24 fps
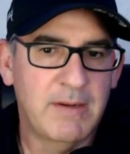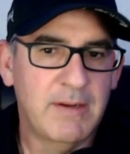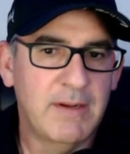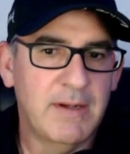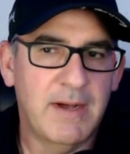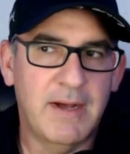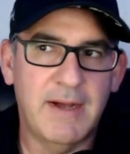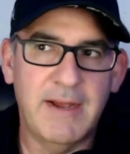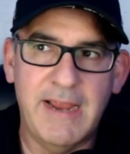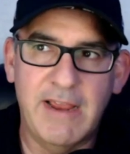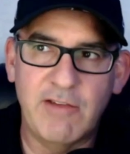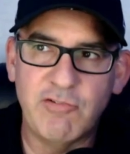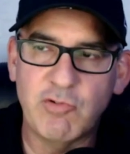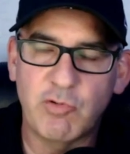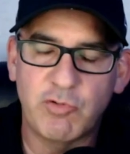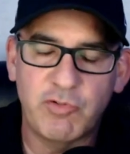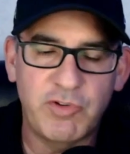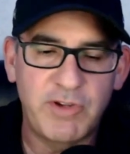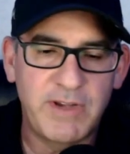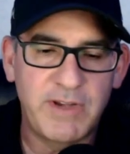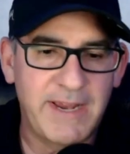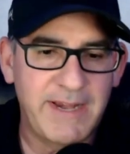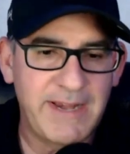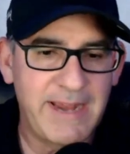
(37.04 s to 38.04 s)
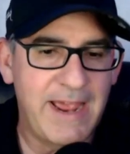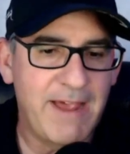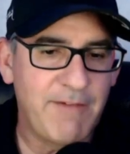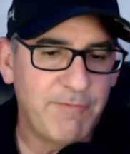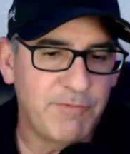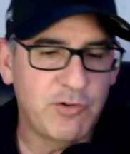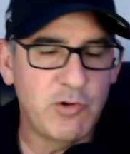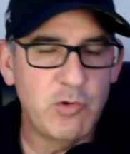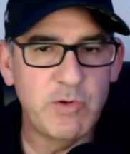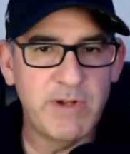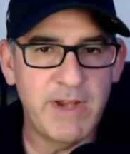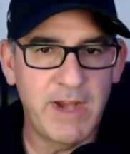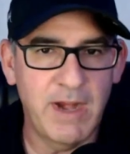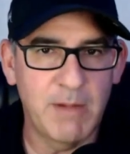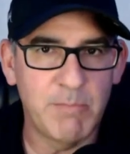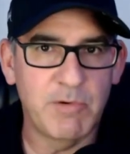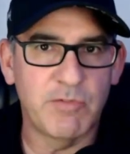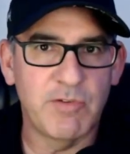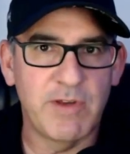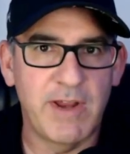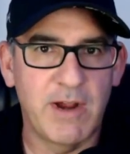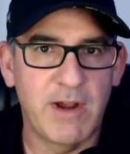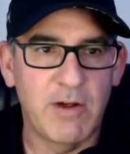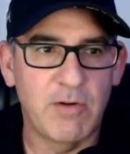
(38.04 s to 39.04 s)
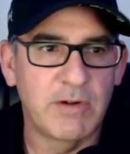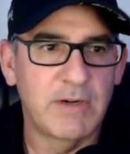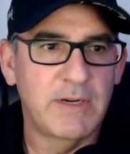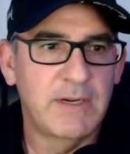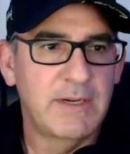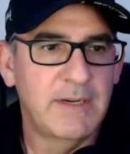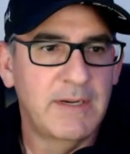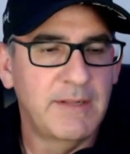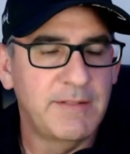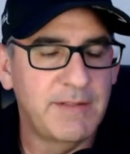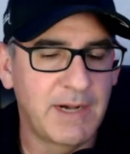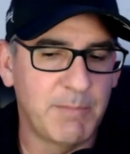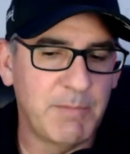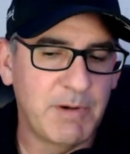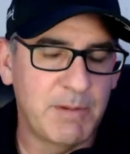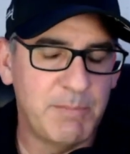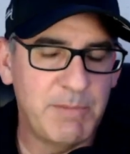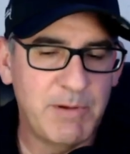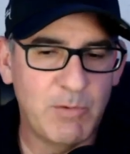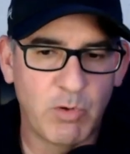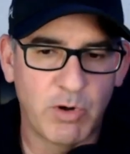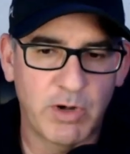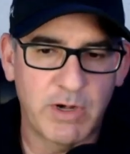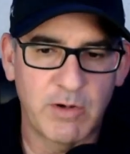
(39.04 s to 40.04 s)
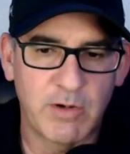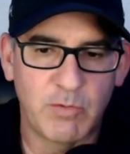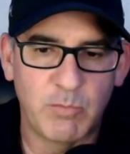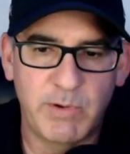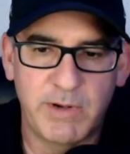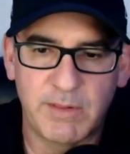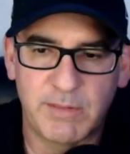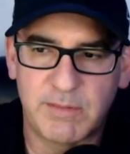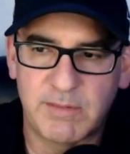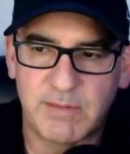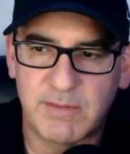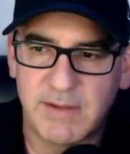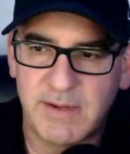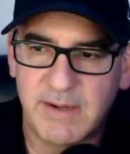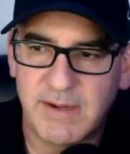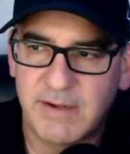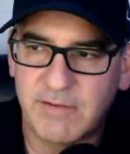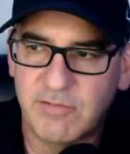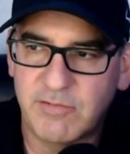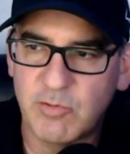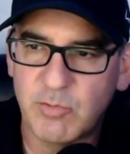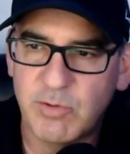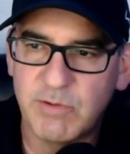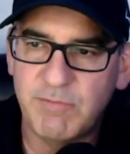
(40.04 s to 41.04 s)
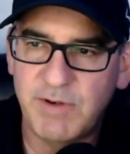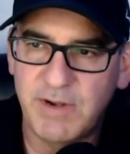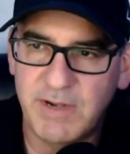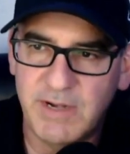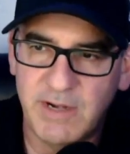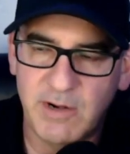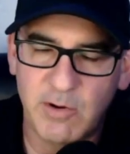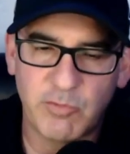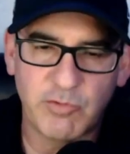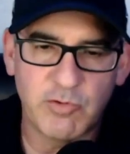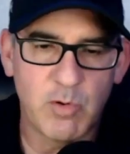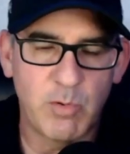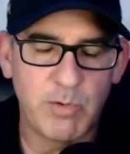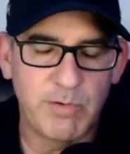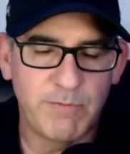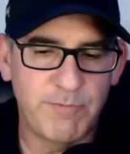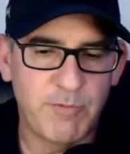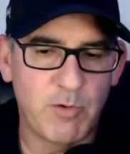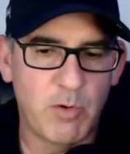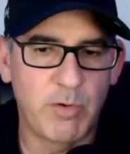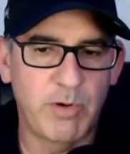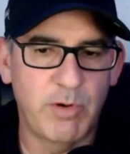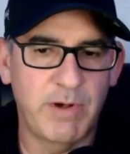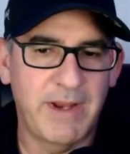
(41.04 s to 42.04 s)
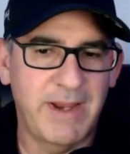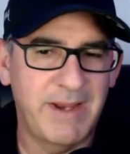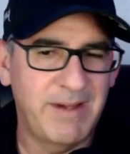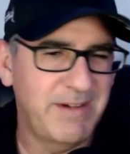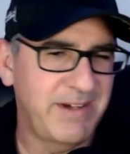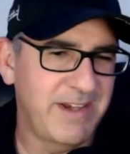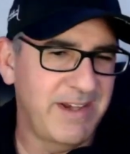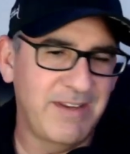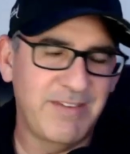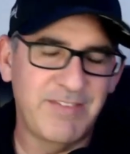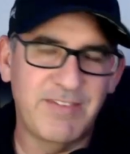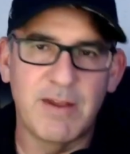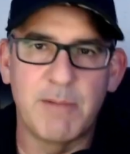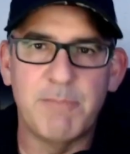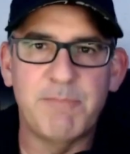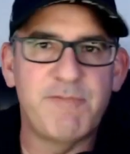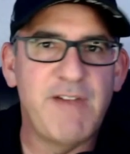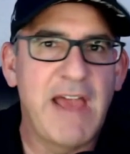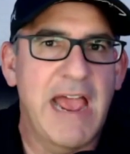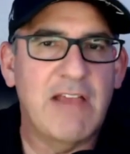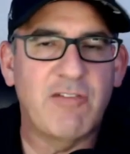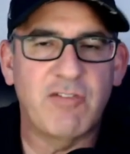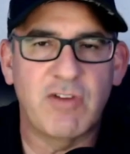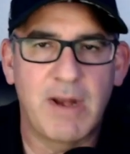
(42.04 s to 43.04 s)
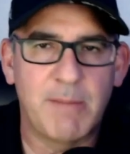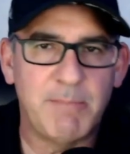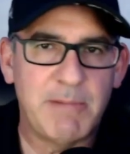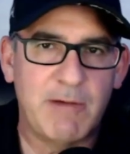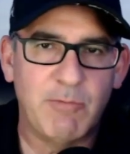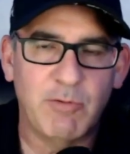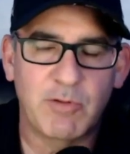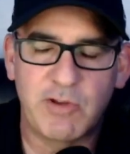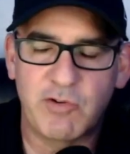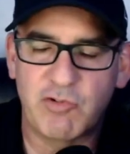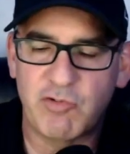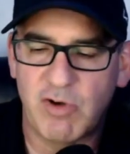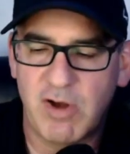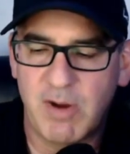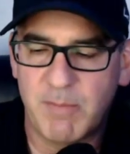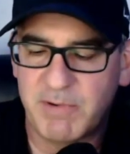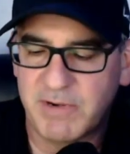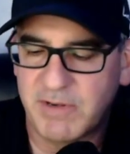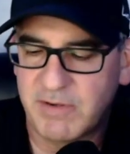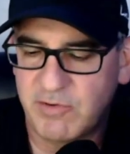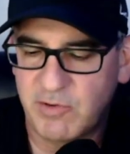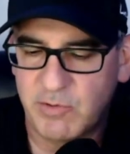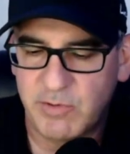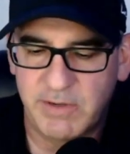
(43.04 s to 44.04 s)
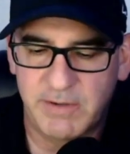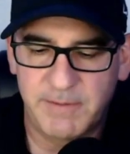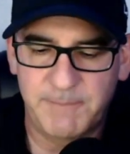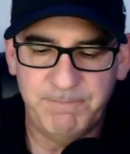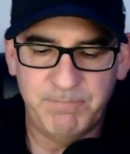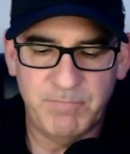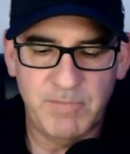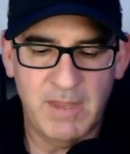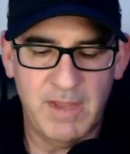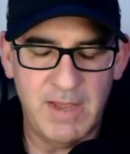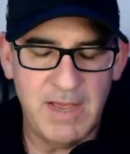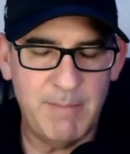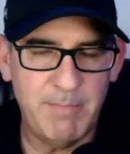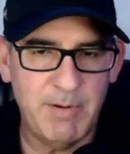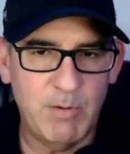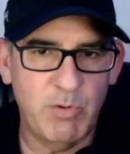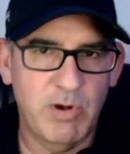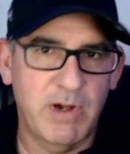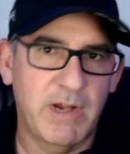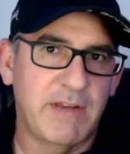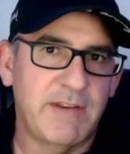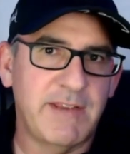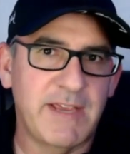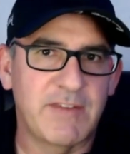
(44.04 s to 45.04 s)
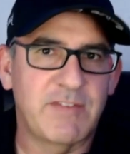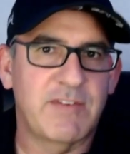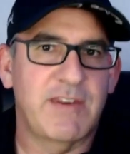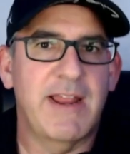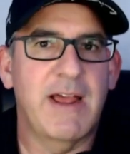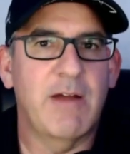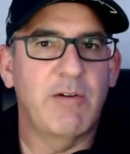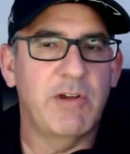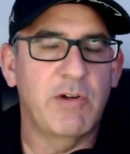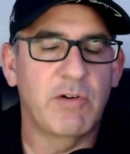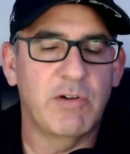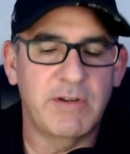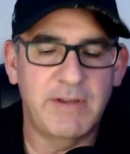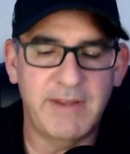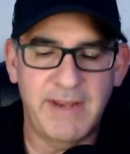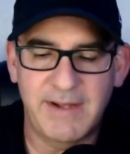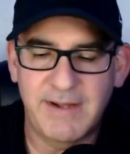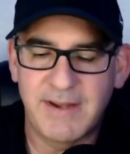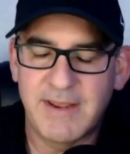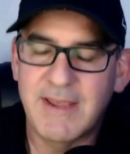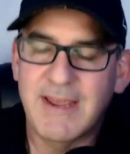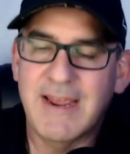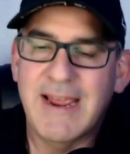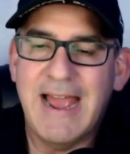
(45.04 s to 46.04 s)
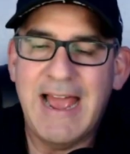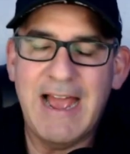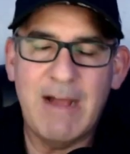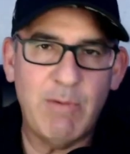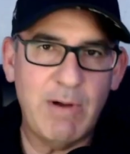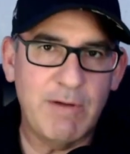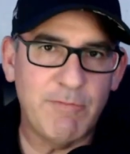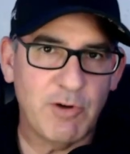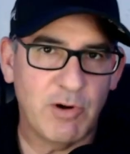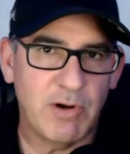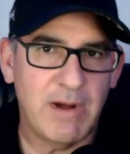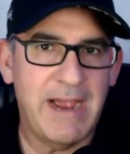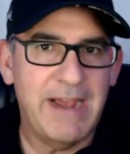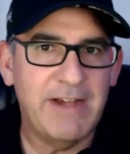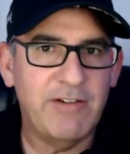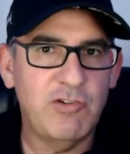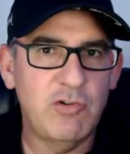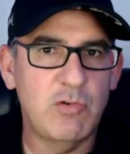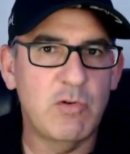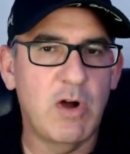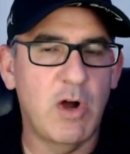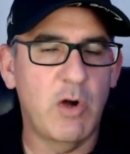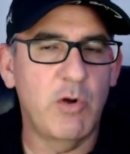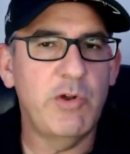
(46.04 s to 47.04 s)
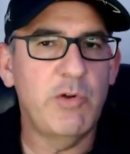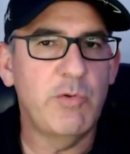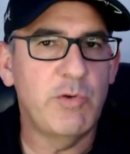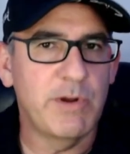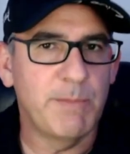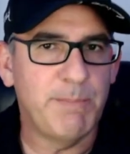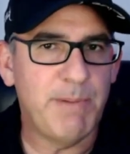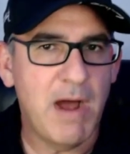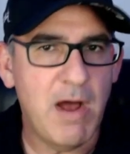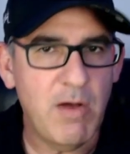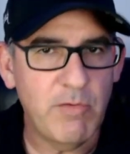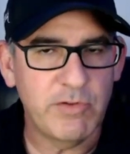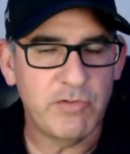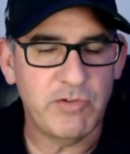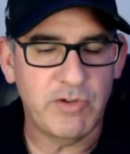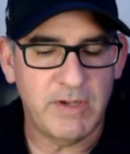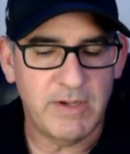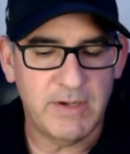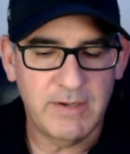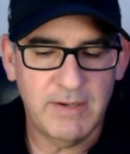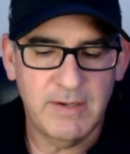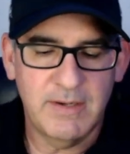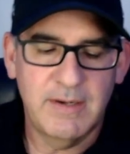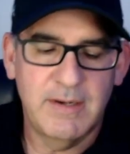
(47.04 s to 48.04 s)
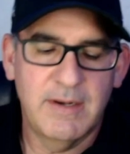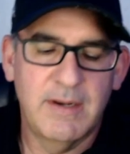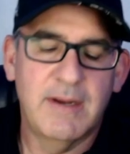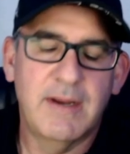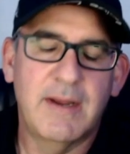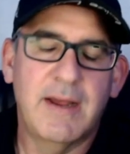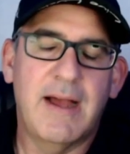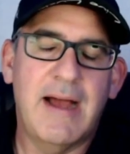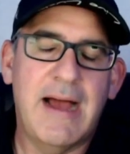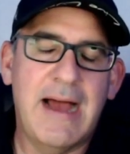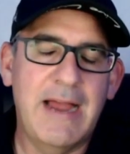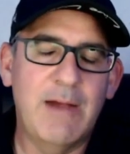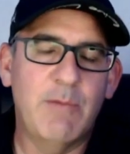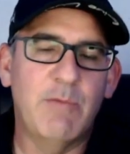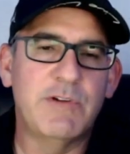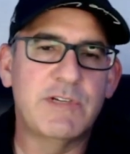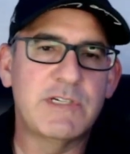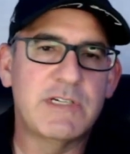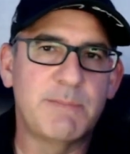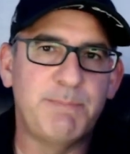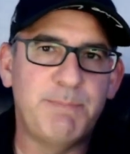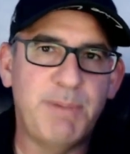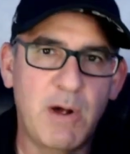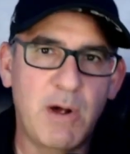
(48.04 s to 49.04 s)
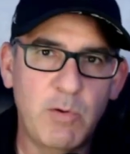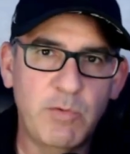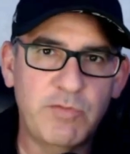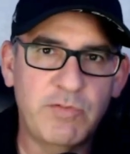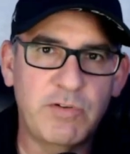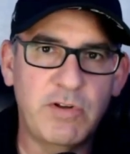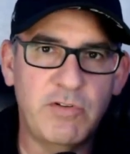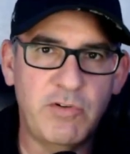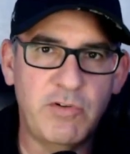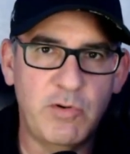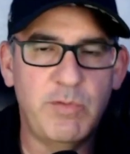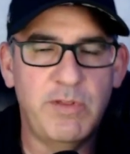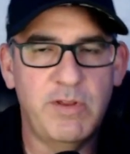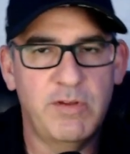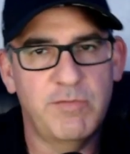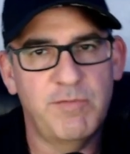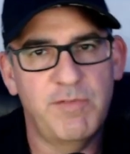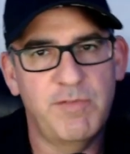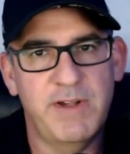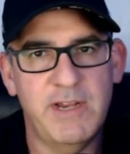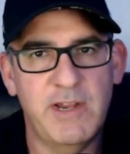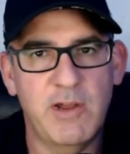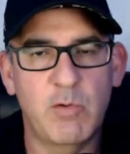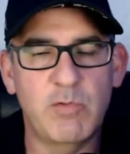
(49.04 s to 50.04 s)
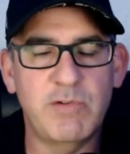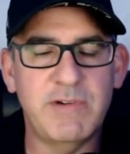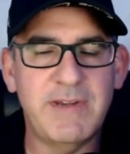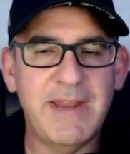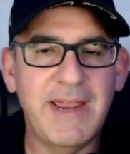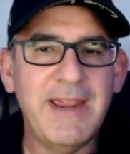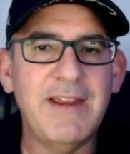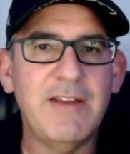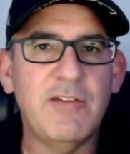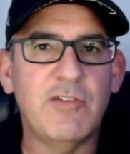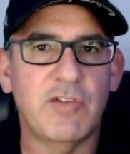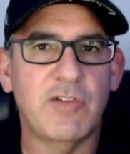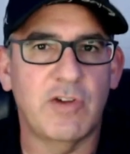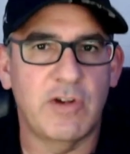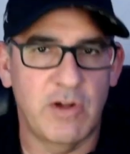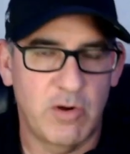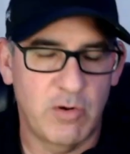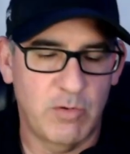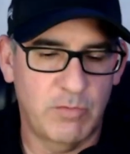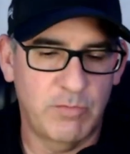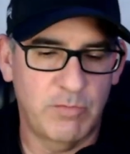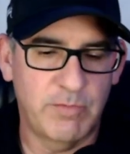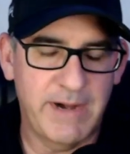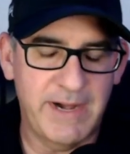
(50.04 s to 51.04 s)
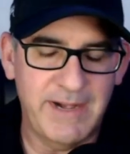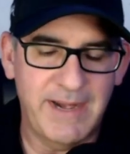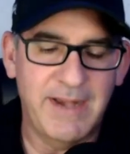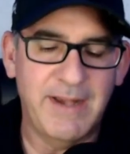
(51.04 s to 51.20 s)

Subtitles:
As you'll see, I have two cameras now that I'm going to be working with, doing videos going forward, and in some fashion. I'm not really sure how I'm going to do it, but we're going to test it out here today. However, I do owe you an apology. I was supposed to do this video days ago, right?